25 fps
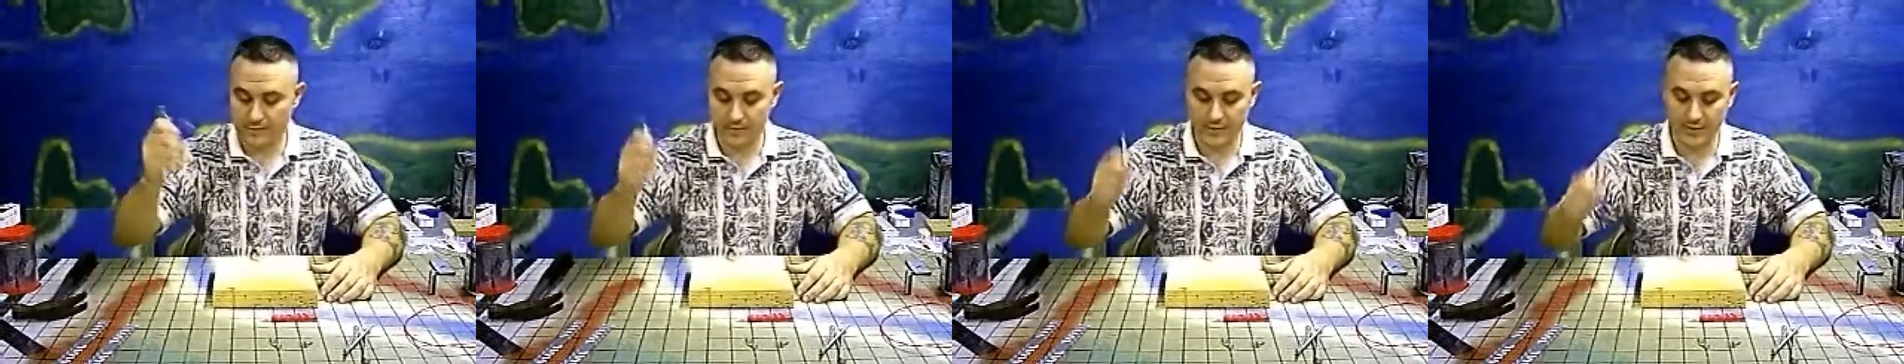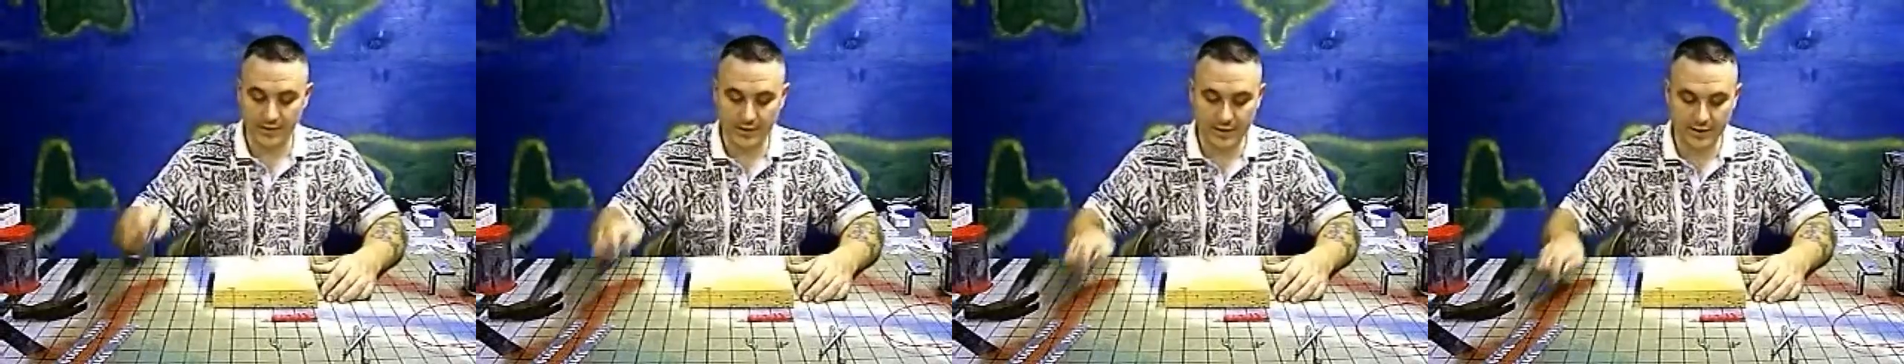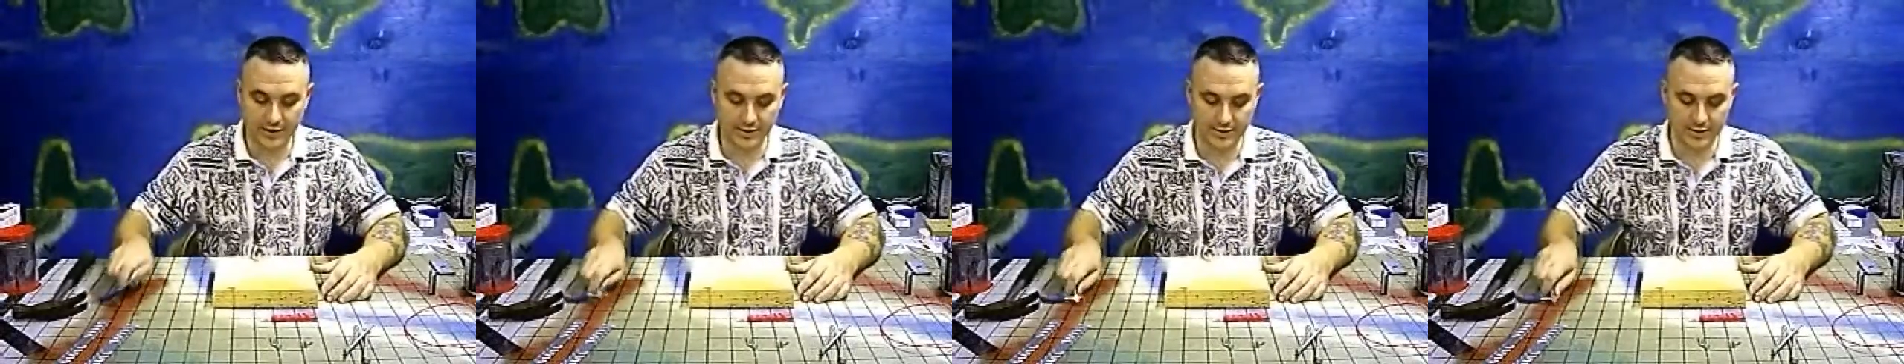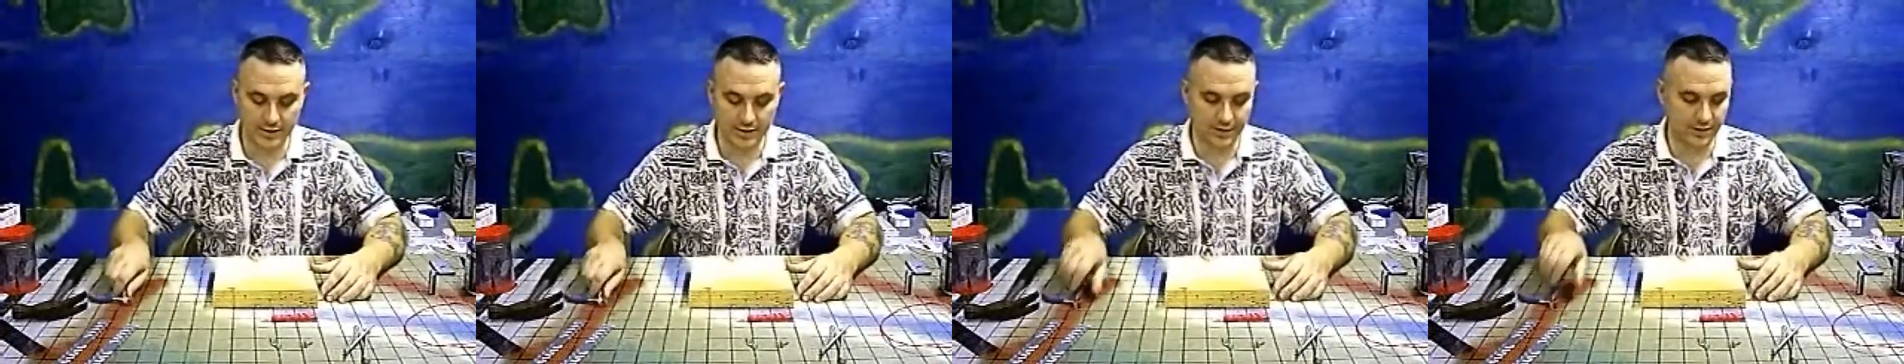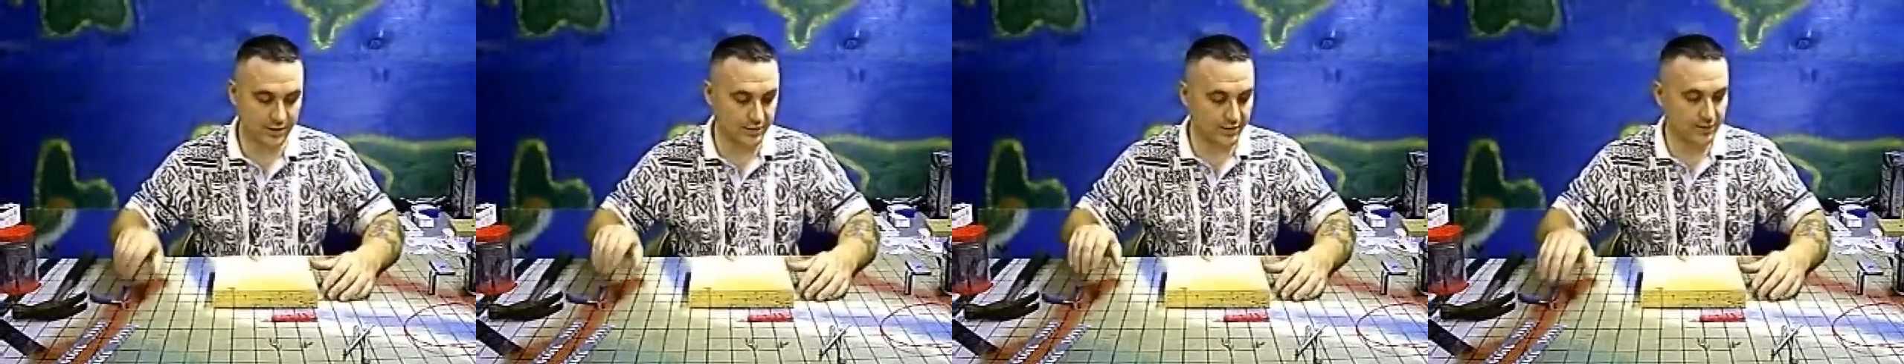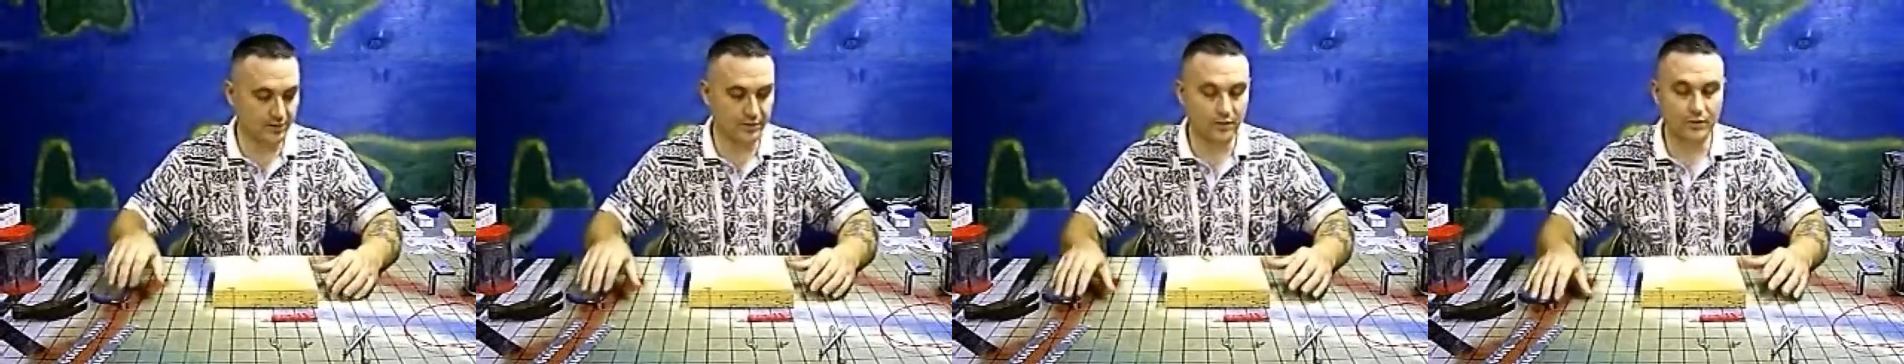the next
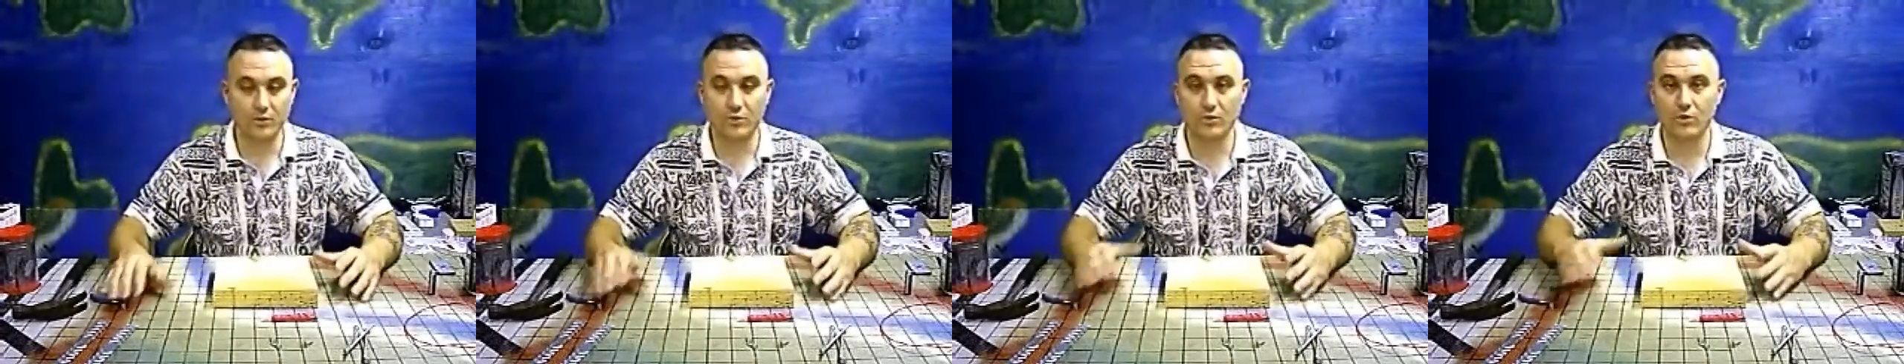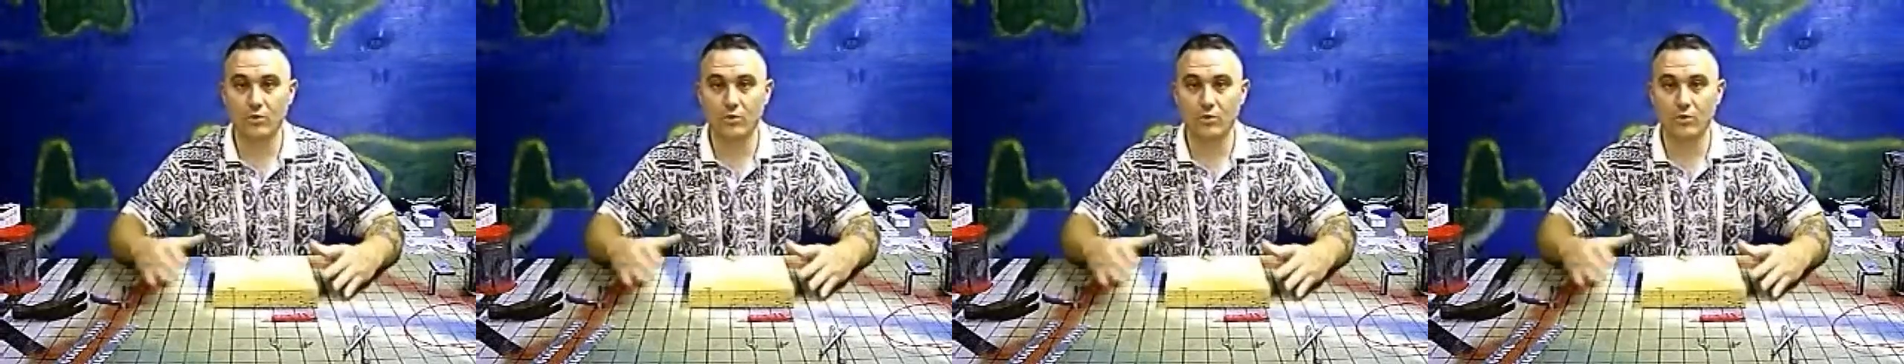section,